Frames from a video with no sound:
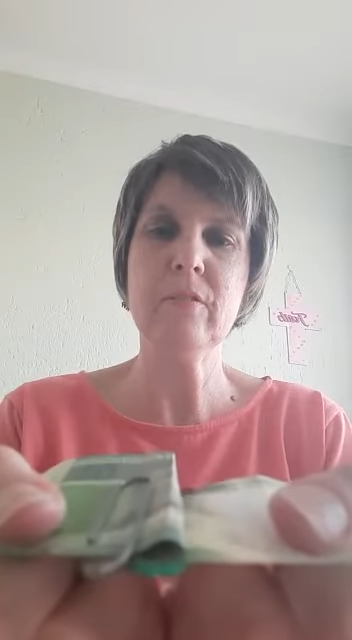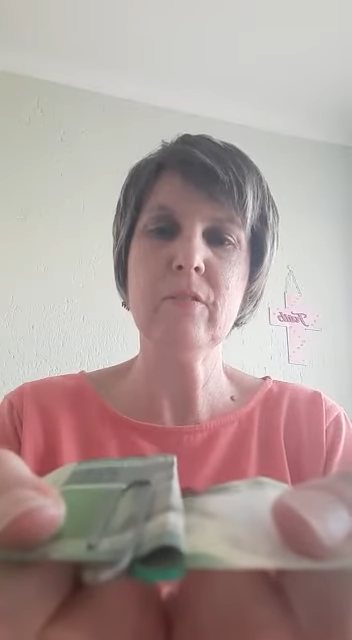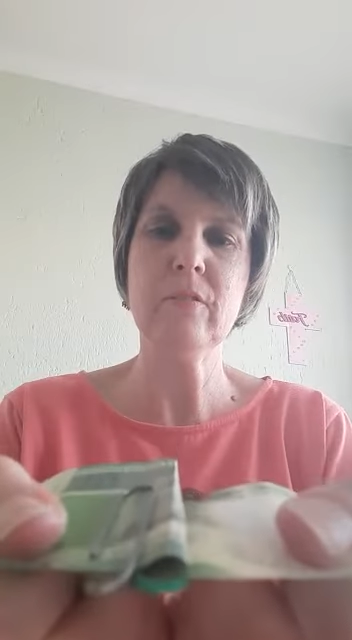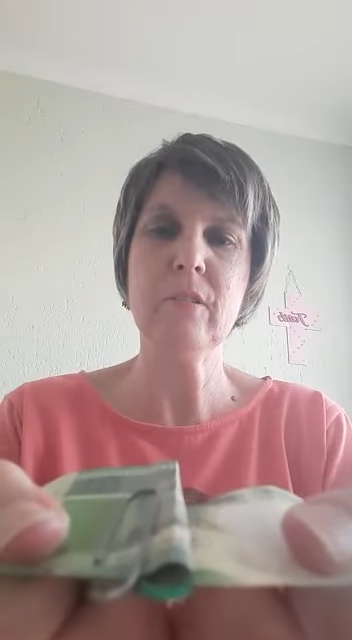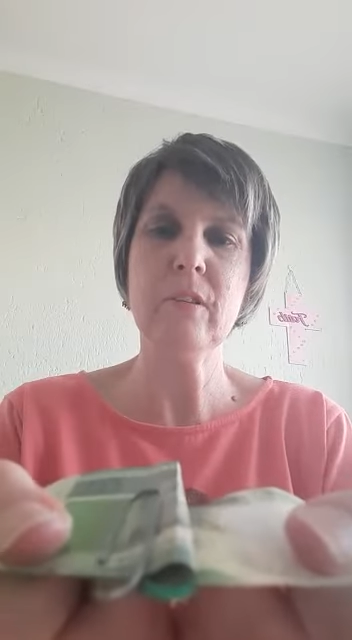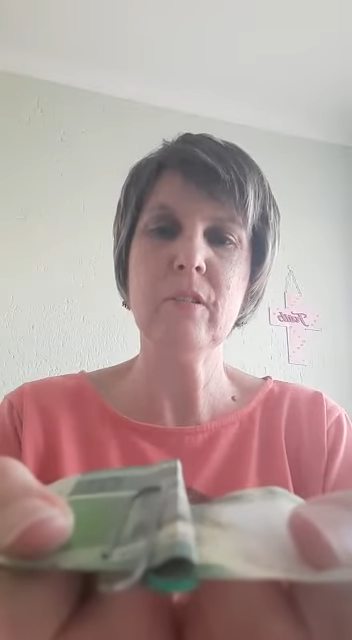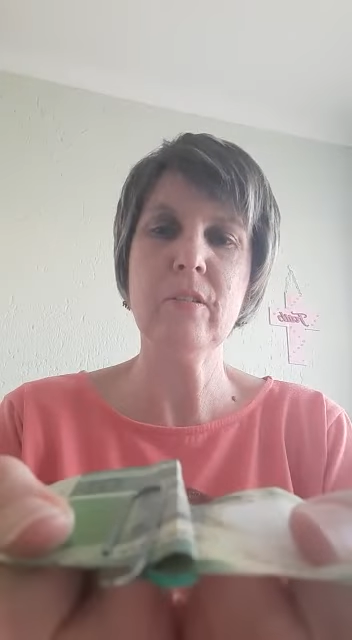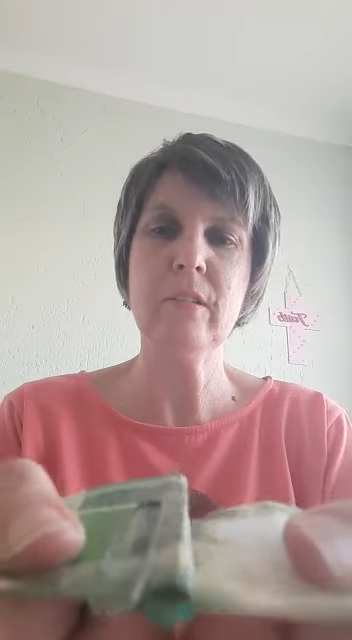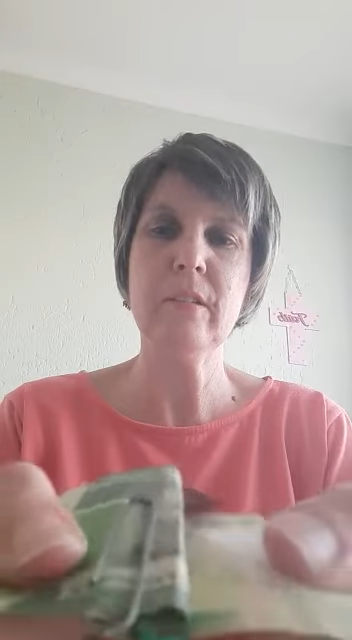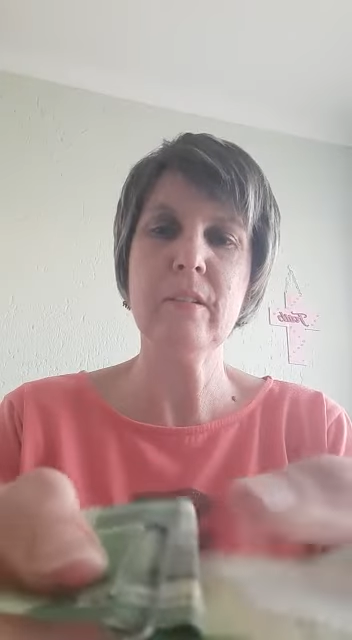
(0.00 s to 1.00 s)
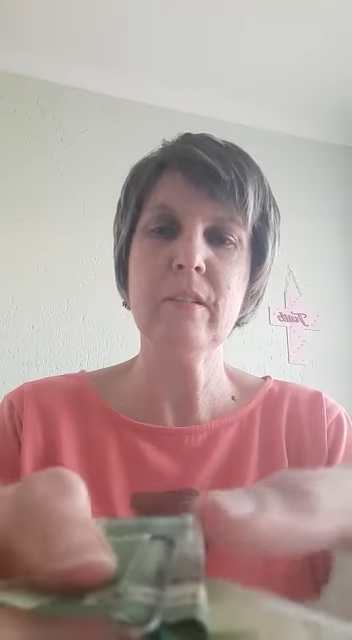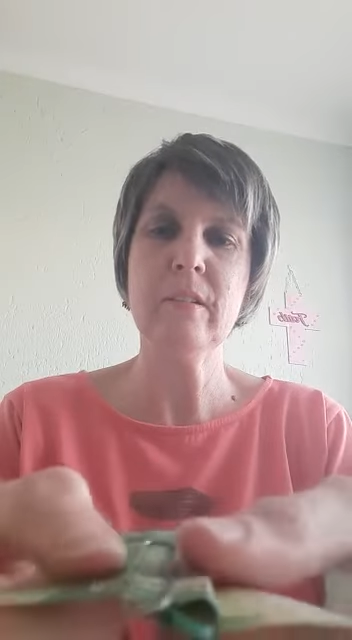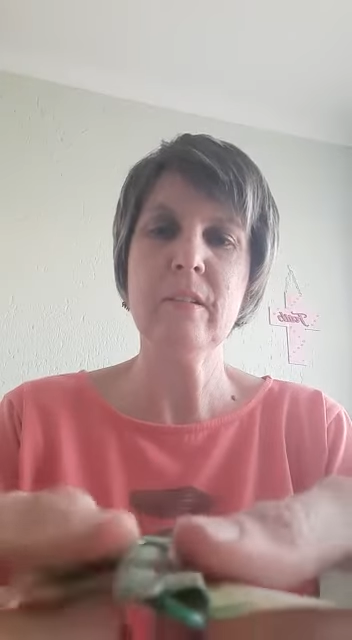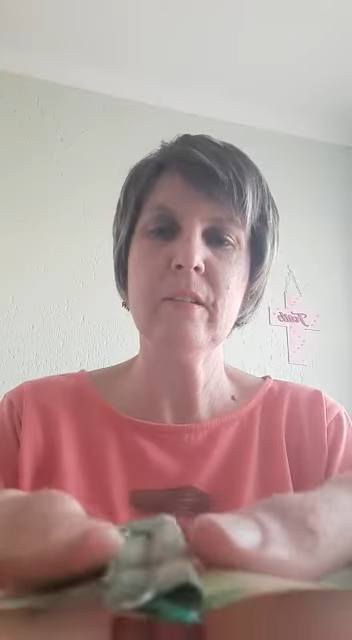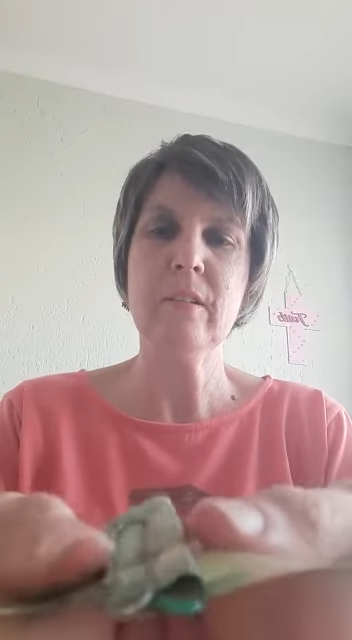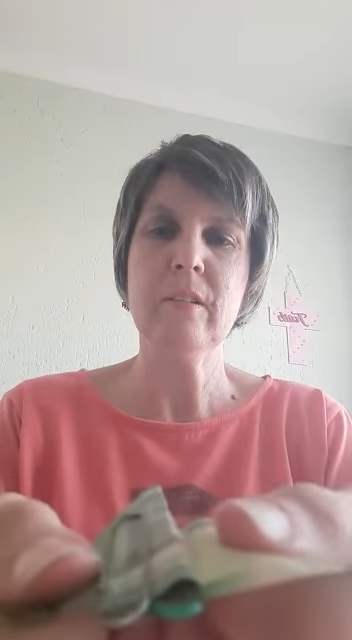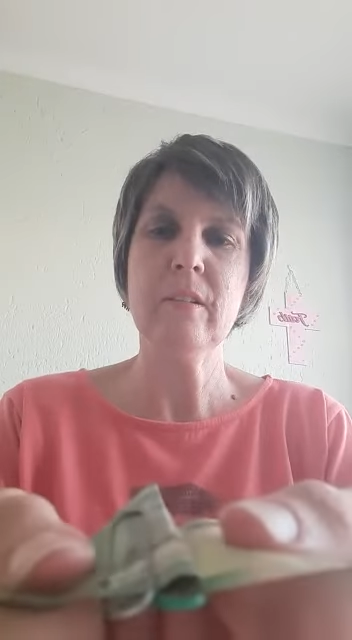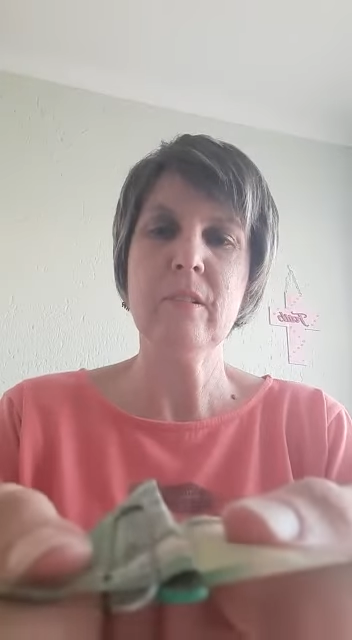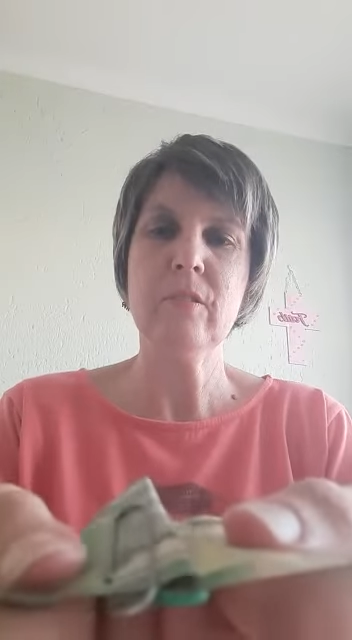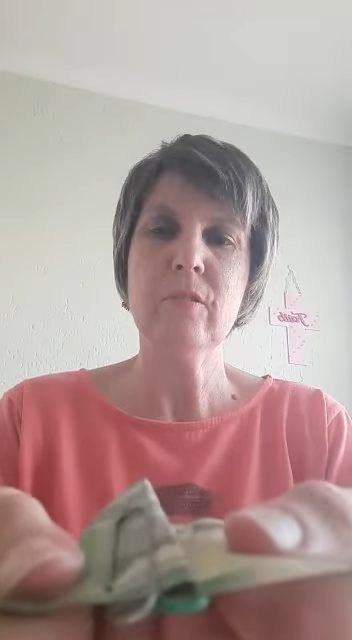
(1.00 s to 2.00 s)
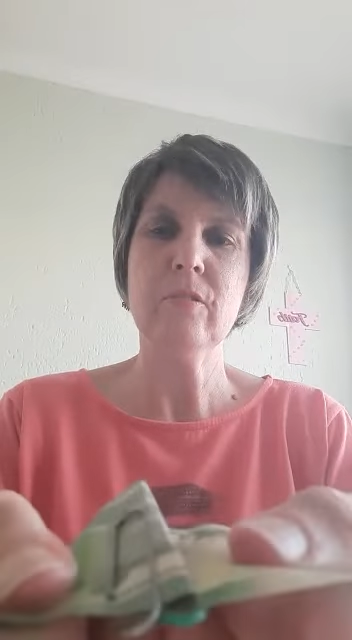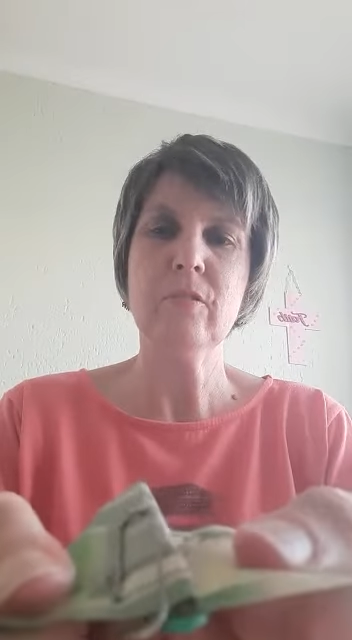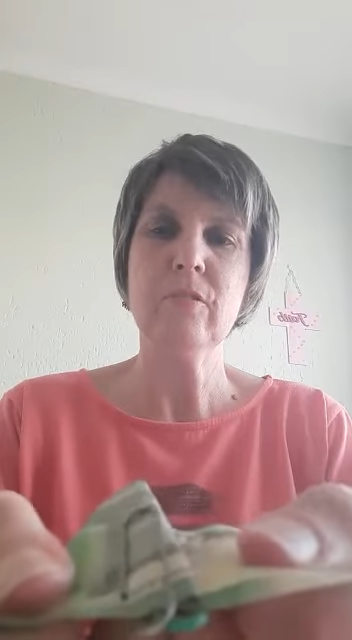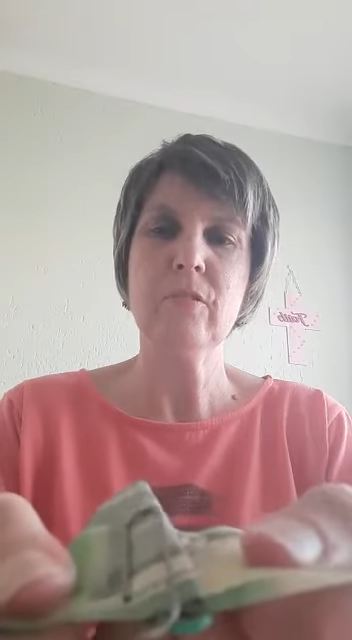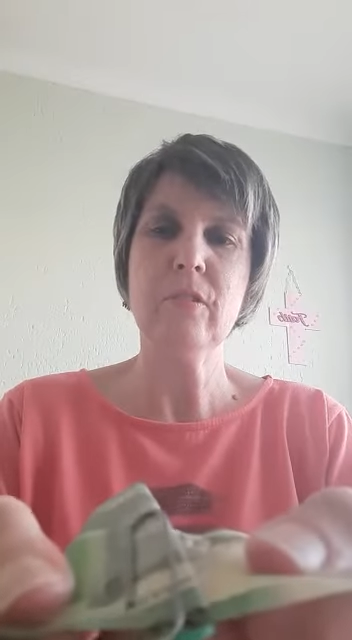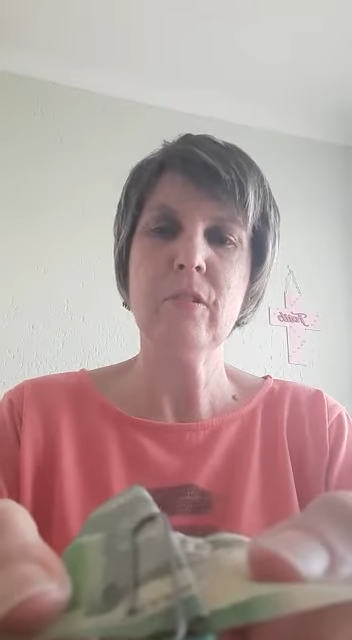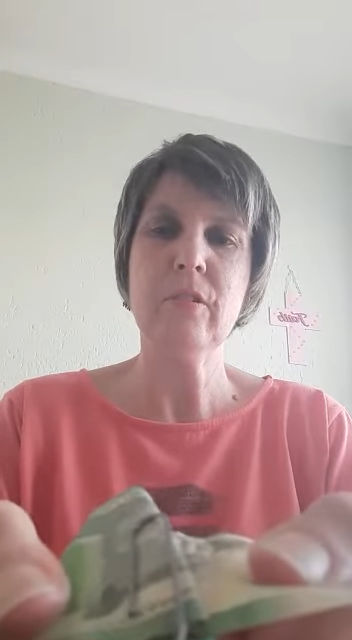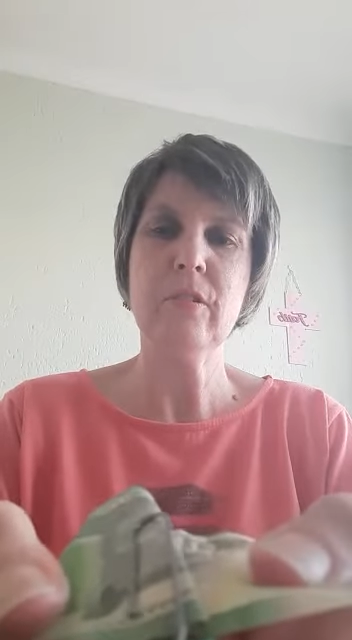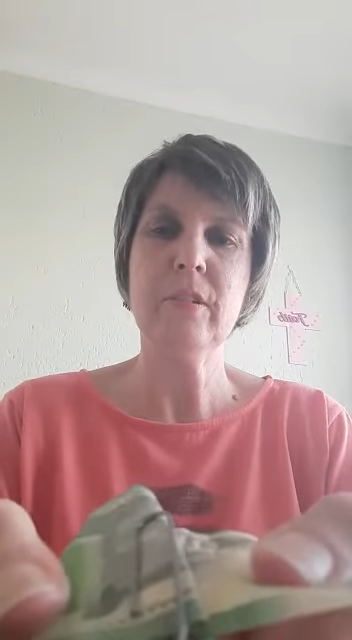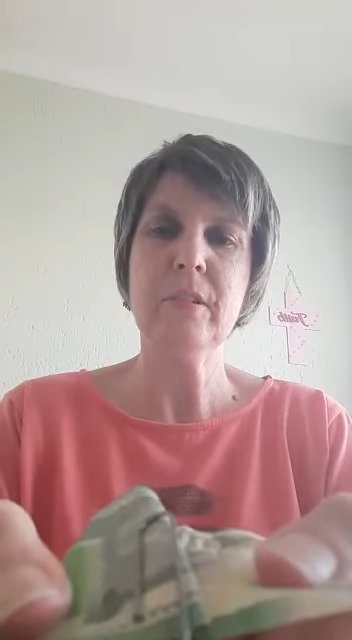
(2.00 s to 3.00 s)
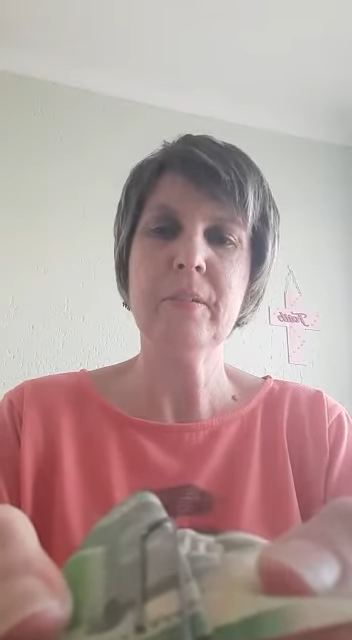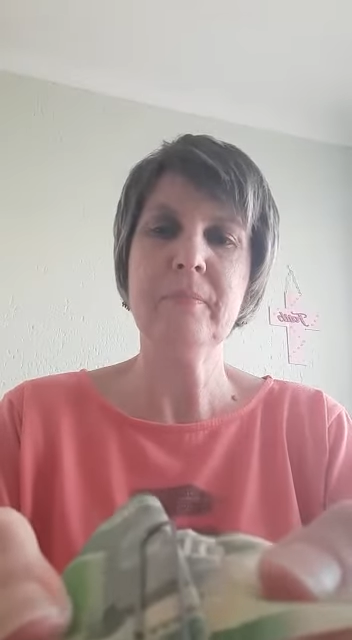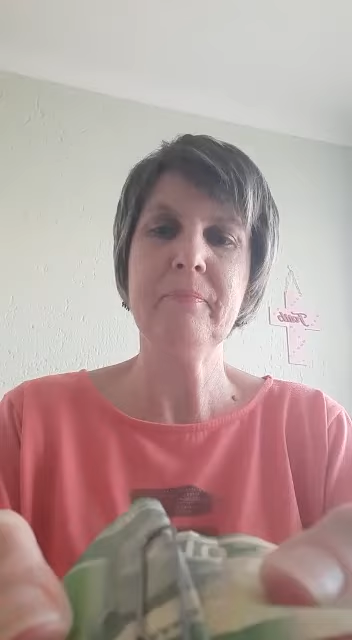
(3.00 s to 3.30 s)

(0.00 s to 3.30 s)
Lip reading: slowly, slowly.